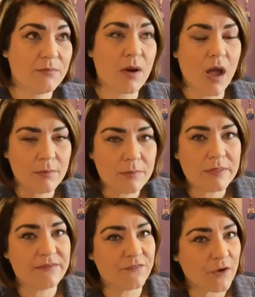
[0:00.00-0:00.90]

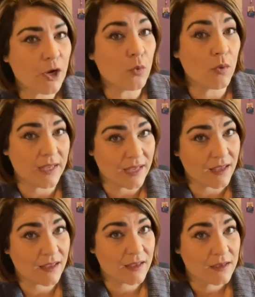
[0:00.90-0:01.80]
probably for a
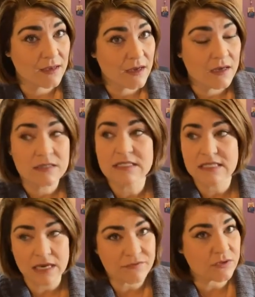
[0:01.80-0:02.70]
week,
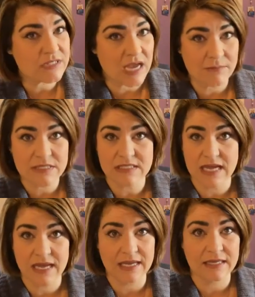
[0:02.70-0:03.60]
several times a
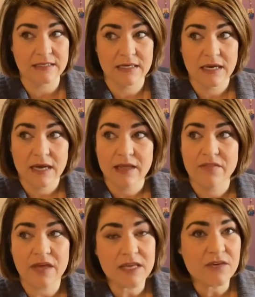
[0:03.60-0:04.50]
day,
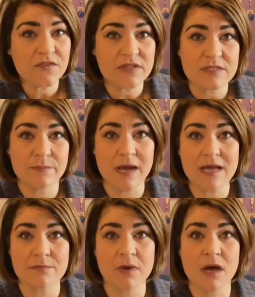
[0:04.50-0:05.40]
Thank you for this
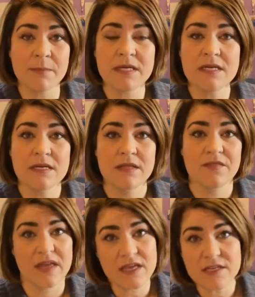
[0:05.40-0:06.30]
bike, Mama.
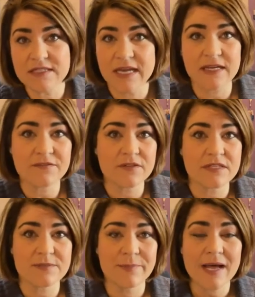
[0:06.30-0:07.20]
Thank you, Daddy, for
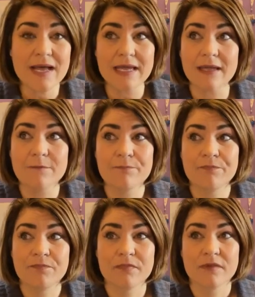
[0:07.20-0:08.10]
this bike.
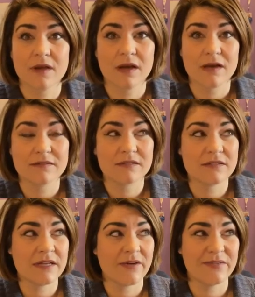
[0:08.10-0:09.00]

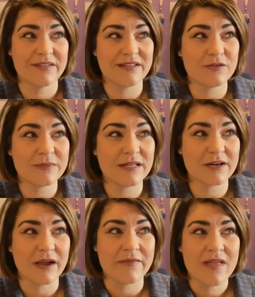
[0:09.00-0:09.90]
You know, and then a little bit
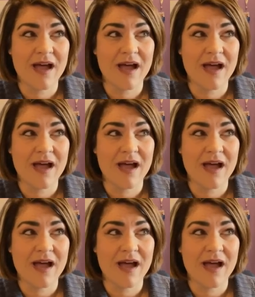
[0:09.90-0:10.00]
later, I,